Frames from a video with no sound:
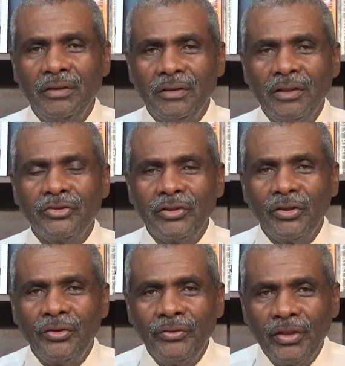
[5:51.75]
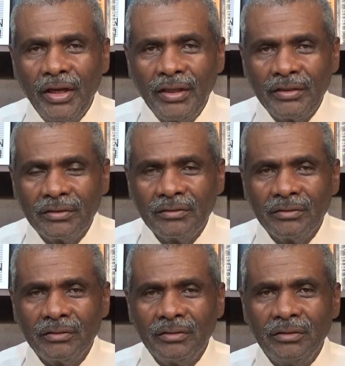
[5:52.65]
let's learn that.
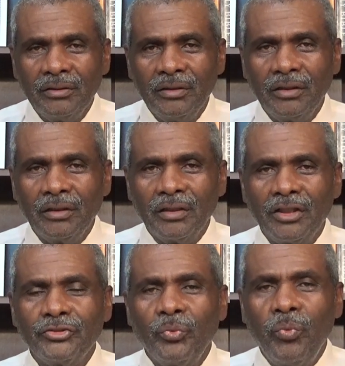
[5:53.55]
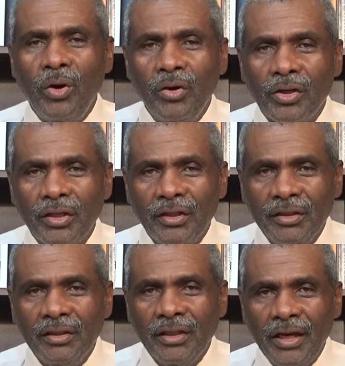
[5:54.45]
Let's walk
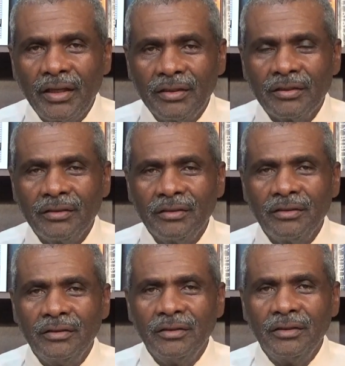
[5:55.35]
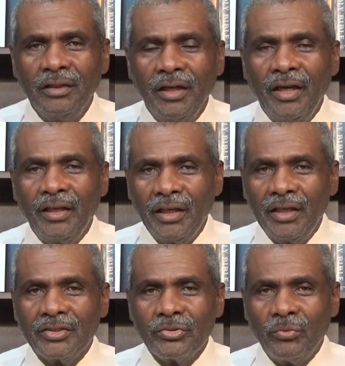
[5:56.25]
in that. And
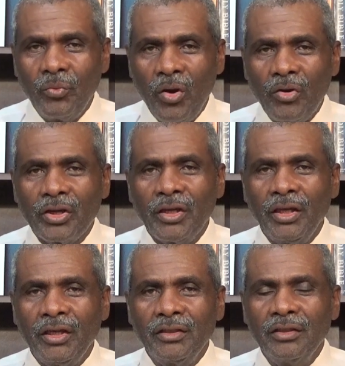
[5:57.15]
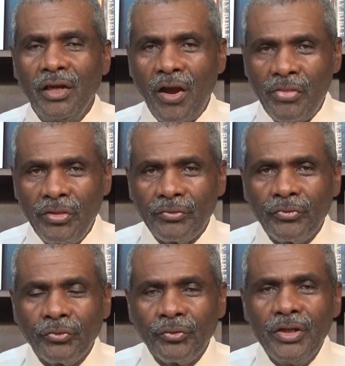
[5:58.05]
let's walk in the
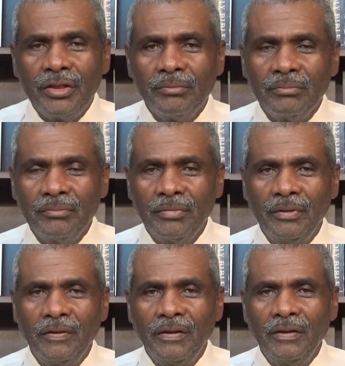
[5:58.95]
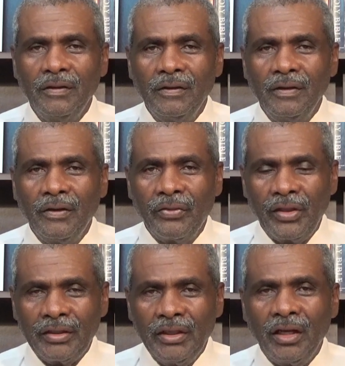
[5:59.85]
freedom
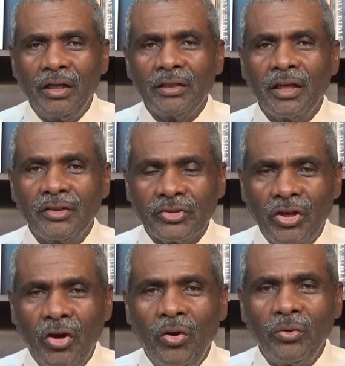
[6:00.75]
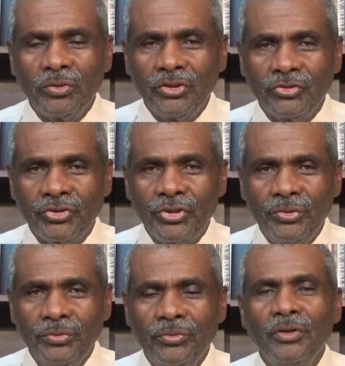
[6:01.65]
that God has called us to